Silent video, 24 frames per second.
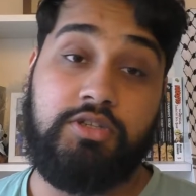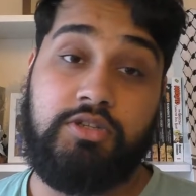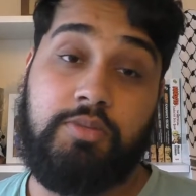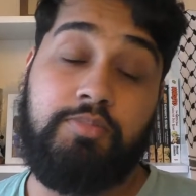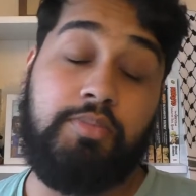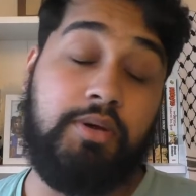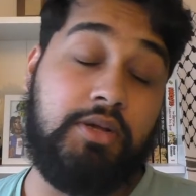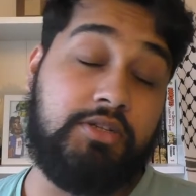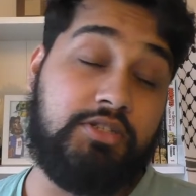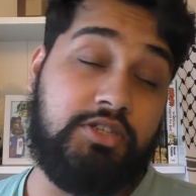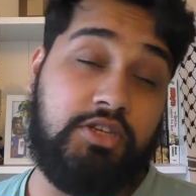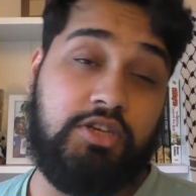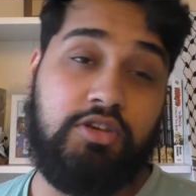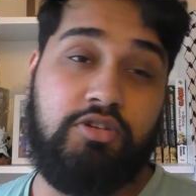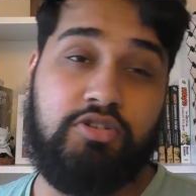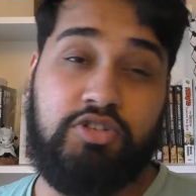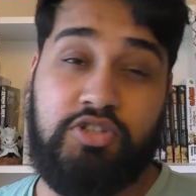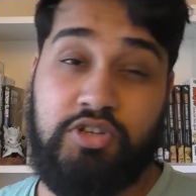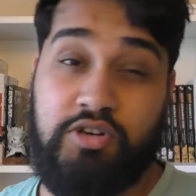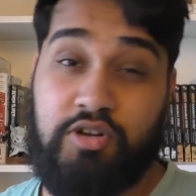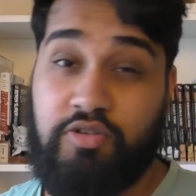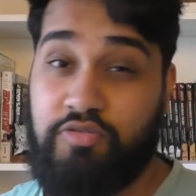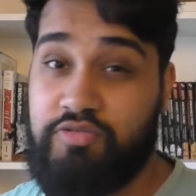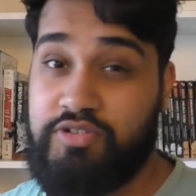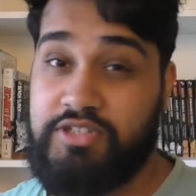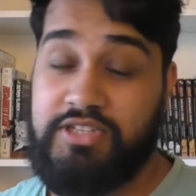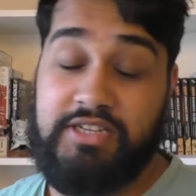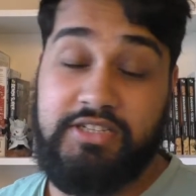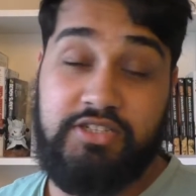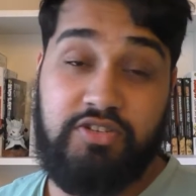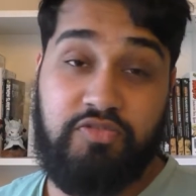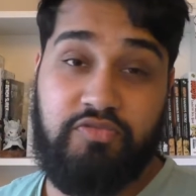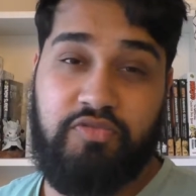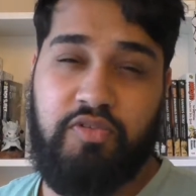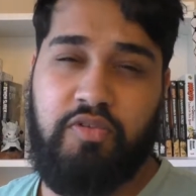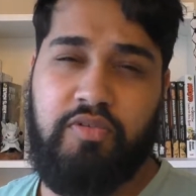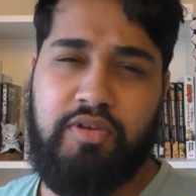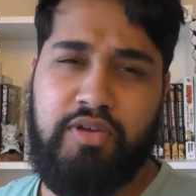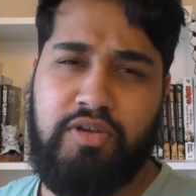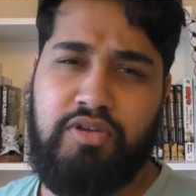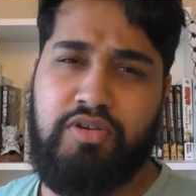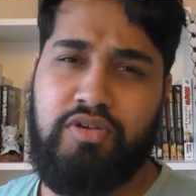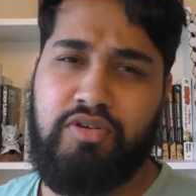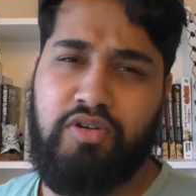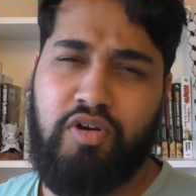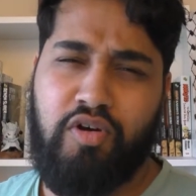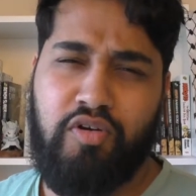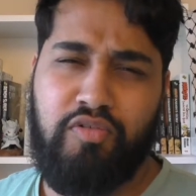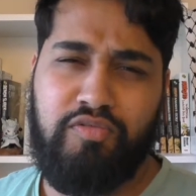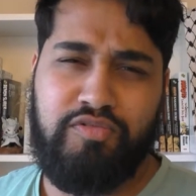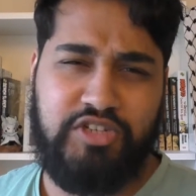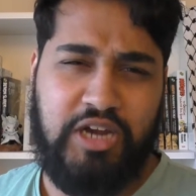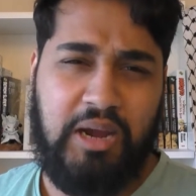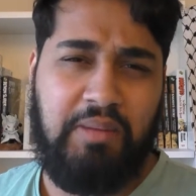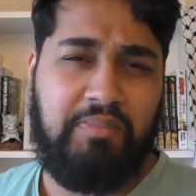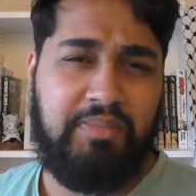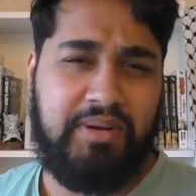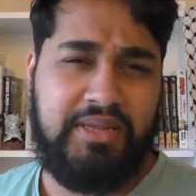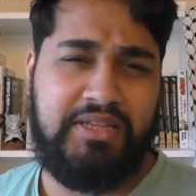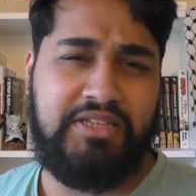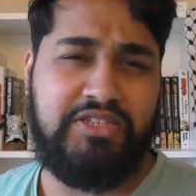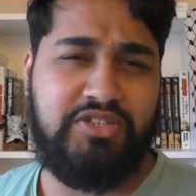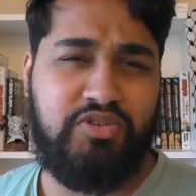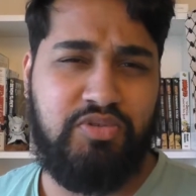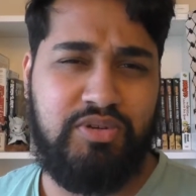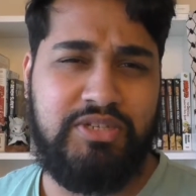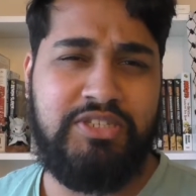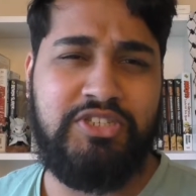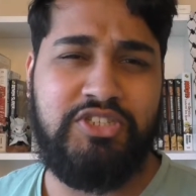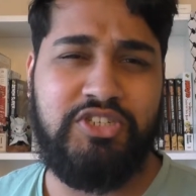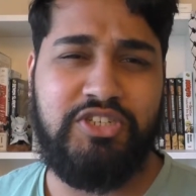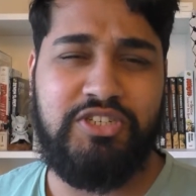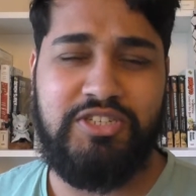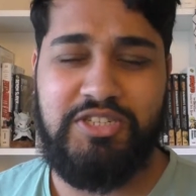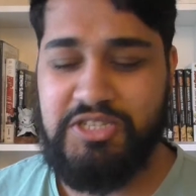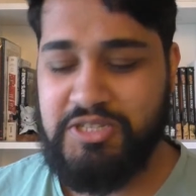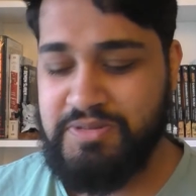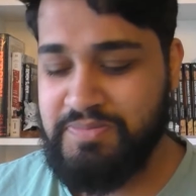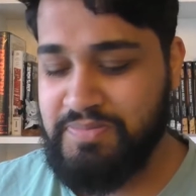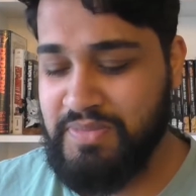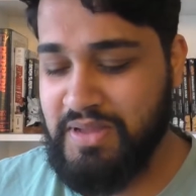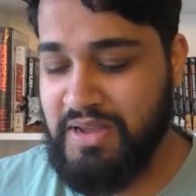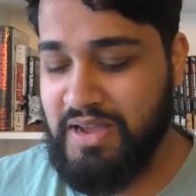the persecution obviously isn't very good of Japanese Christians.